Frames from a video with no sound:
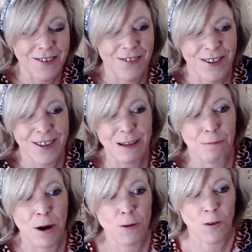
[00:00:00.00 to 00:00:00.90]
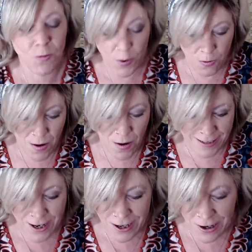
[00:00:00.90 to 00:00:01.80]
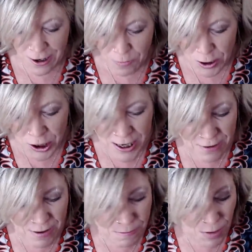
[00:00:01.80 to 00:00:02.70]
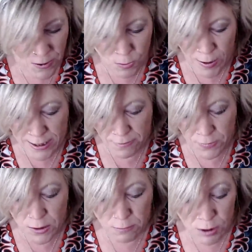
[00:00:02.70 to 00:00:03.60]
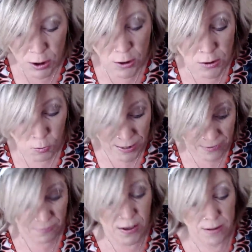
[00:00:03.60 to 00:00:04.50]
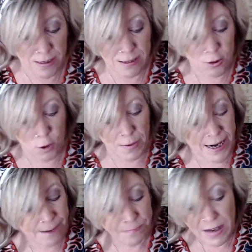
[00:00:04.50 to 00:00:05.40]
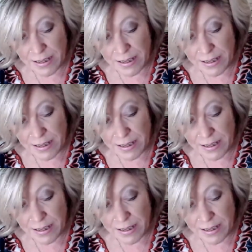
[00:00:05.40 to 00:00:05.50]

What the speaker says: watching the post for a while or watching your inbox waiting for some news. Well, it feels it's coming in.